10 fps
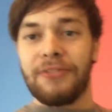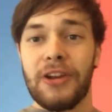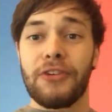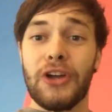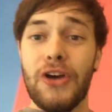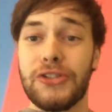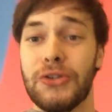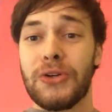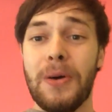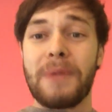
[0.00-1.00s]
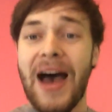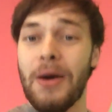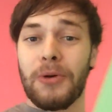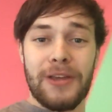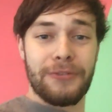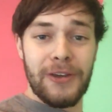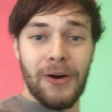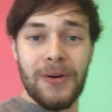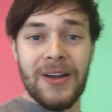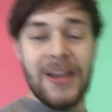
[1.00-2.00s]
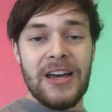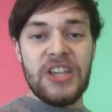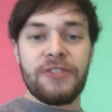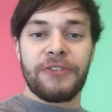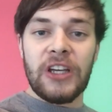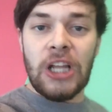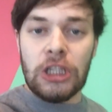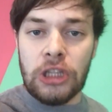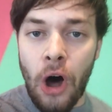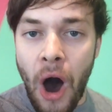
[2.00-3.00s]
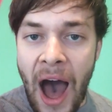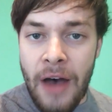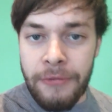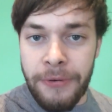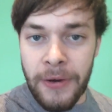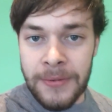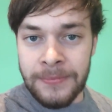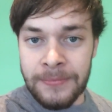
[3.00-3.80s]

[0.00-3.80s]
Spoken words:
Even if it goes good or bad, what do you feel? You feel alive.